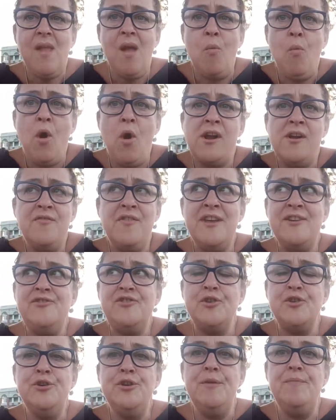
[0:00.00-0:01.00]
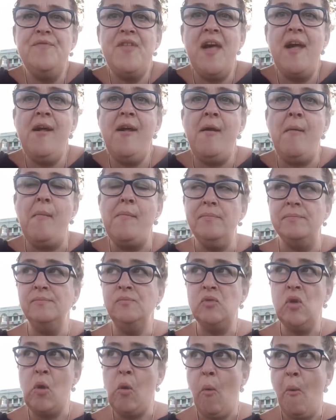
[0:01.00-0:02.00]
What can they do? I
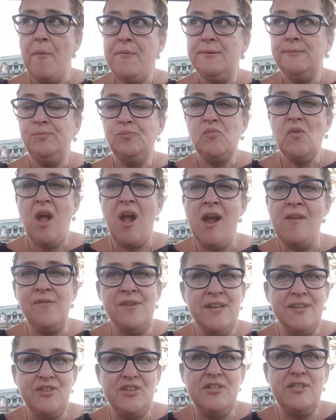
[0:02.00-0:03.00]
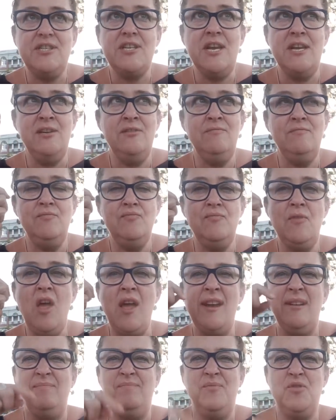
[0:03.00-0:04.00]
haven't actually seen,
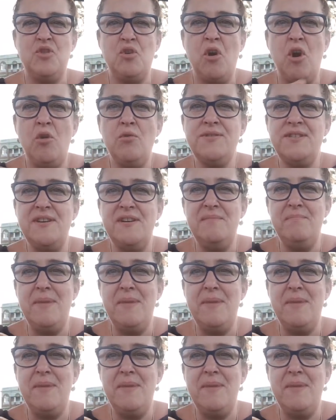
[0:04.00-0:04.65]
like, trolls that are